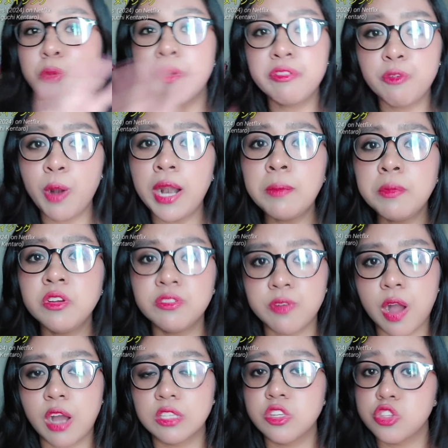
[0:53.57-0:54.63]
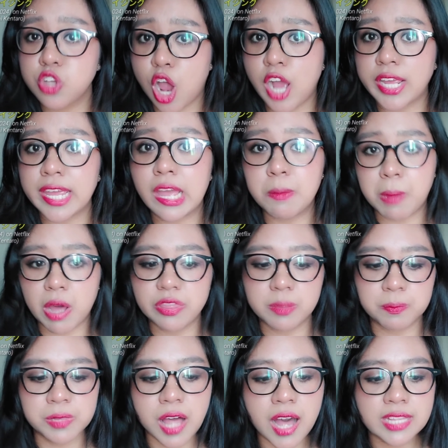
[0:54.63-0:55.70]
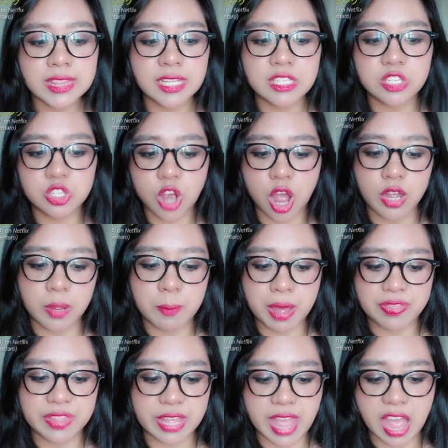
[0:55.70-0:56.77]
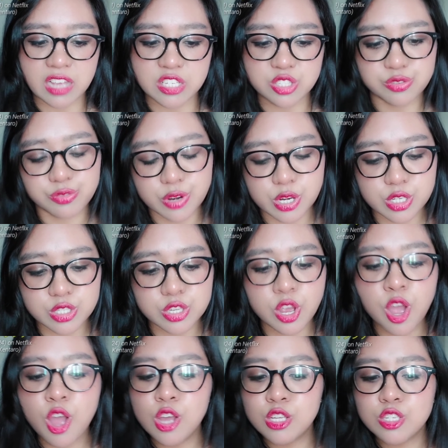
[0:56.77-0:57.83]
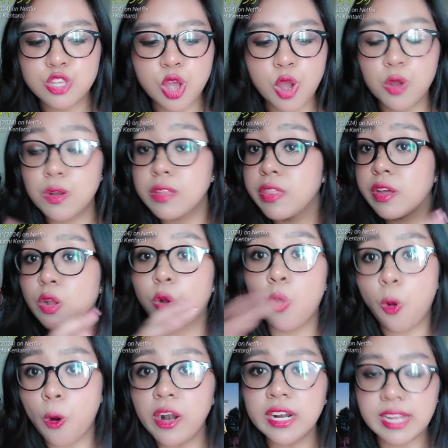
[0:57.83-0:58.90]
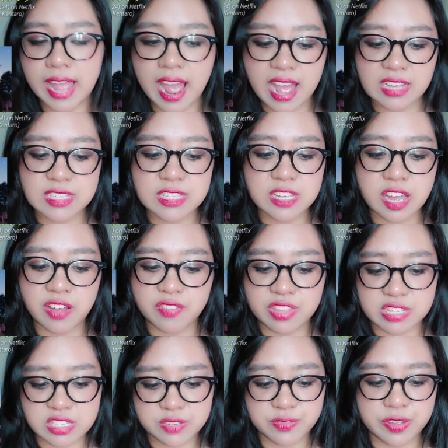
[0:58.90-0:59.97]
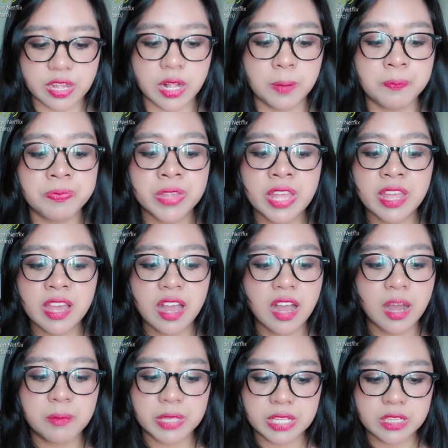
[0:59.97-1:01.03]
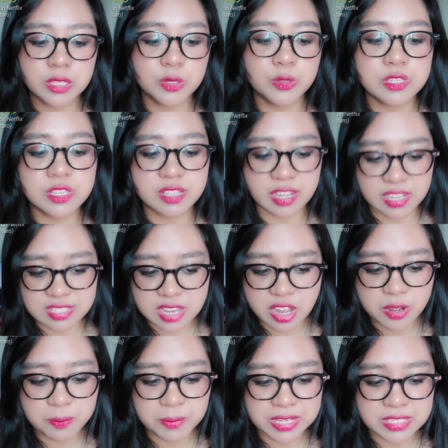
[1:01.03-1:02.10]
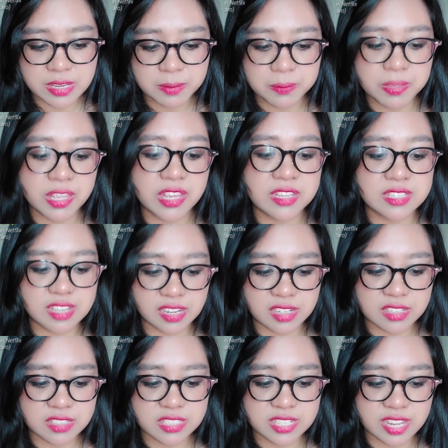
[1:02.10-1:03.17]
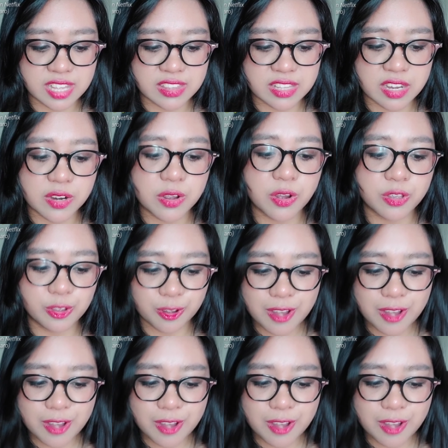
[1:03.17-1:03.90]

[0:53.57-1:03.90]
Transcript: So before I move on to talking about the plot, let's talk about the cast first. So the core cast of this film um, includes Nagasawa Masami, Sakaguchi Kentaro,